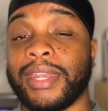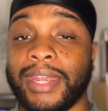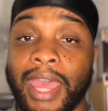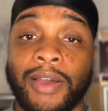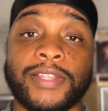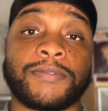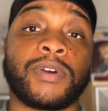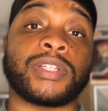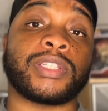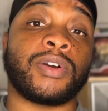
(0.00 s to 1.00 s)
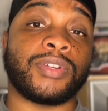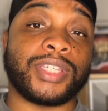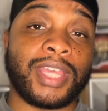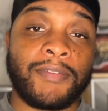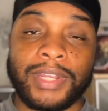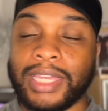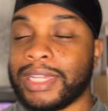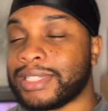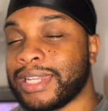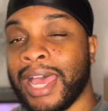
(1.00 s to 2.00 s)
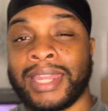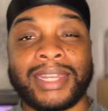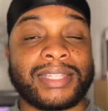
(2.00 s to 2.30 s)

Now, as far as longevity, it's not